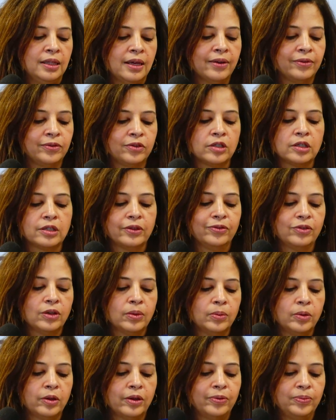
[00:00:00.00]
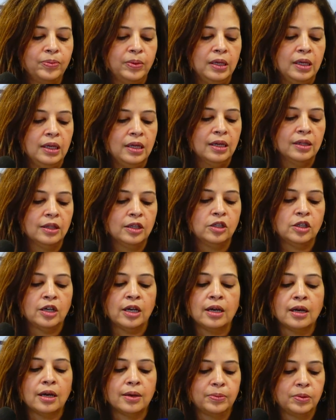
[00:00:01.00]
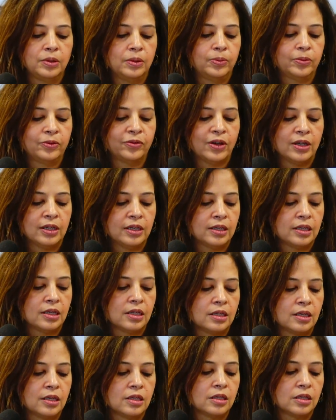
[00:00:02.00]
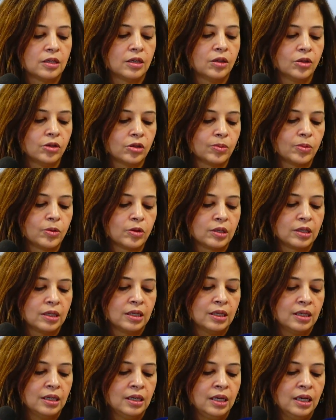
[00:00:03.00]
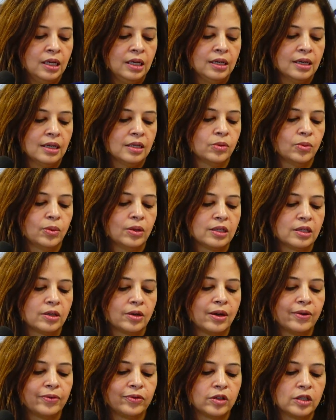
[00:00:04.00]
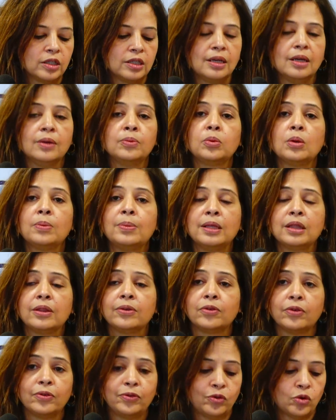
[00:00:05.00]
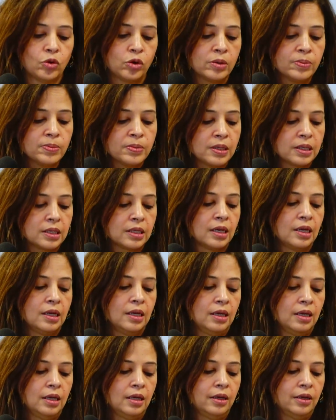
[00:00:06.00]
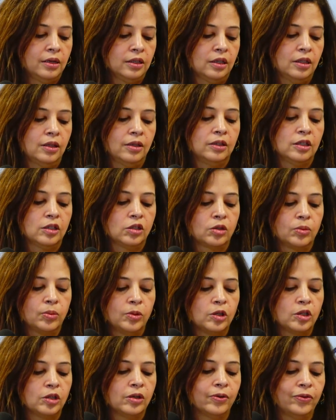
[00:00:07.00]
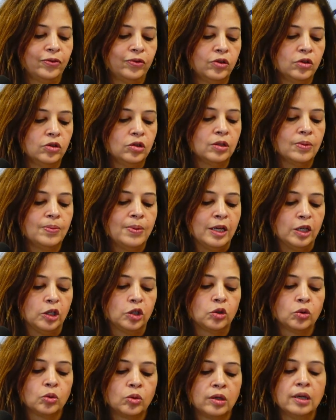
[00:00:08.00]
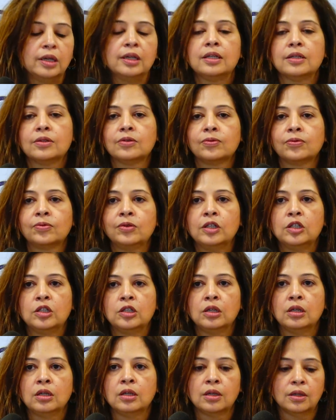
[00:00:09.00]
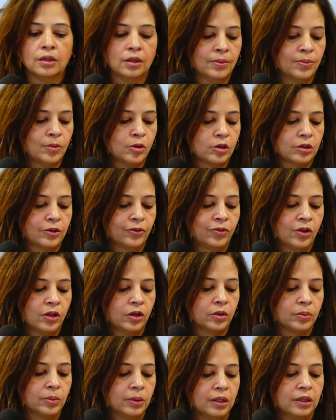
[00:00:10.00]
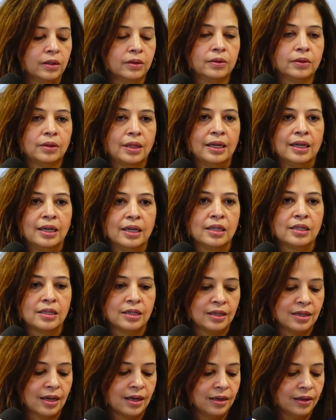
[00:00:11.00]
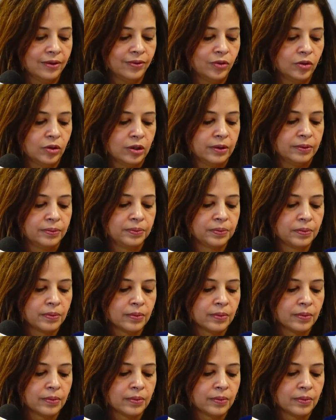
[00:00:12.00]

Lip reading: the efforts of WFP and the JOP to provide assistance to those most in need, as well as their efforts to implement the reforms to the distribution of food to make sure it is reaching the most vulnerable that it is intended for.